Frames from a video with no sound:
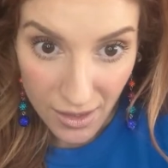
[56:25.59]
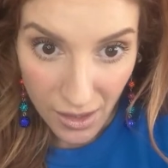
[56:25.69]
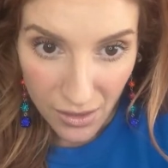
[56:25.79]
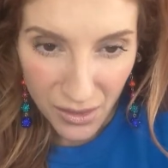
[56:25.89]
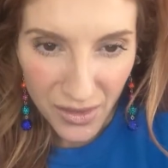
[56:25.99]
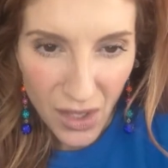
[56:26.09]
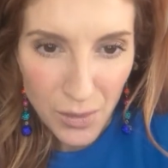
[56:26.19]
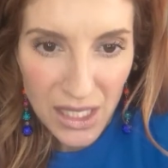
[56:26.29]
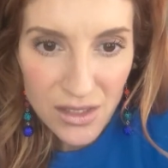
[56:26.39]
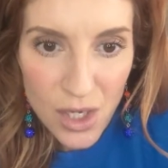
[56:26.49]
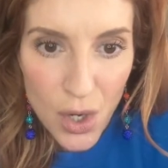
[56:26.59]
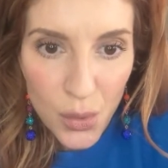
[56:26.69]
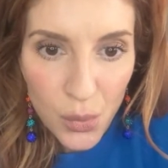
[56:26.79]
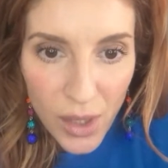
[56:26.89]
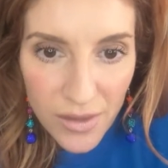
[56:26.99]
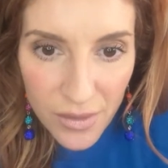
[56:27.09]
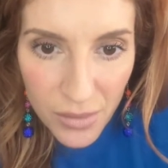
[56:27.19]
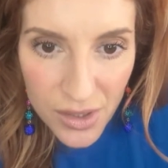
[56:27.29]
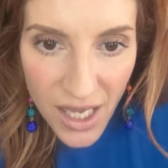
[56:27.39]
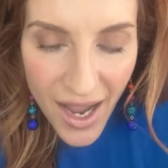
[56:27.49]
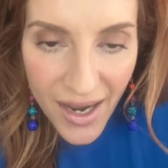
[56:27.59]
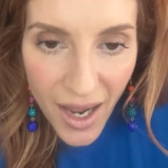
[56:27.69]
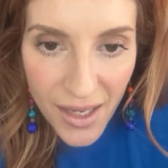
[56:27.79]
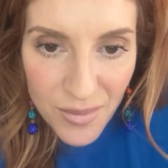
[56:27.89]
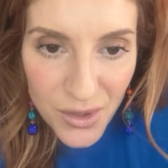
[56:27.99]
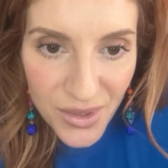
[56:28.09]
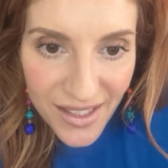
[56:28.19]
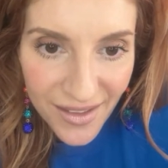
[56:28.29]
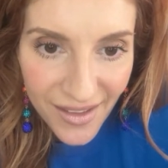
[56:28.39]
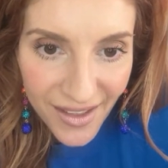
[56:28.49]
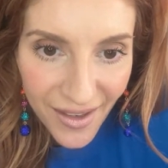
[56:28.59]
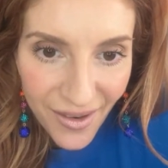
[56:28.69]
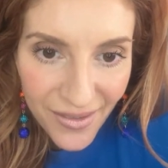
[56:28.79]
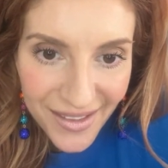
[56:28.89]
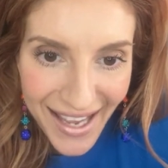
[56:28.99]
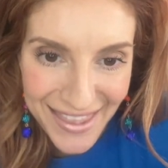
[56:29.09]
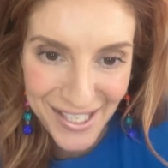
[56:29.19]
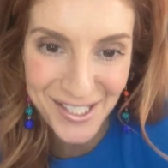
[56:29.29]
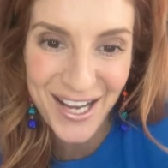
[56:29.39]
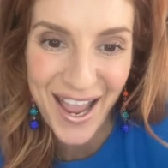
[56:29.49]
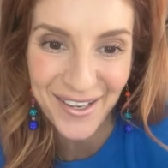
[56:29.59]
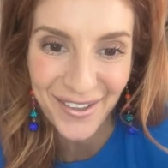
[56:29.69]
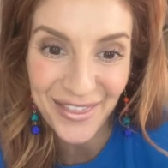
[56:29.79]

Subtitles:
I don't know what that means. Raven Brooks, hi, I am new here and I already like this channel.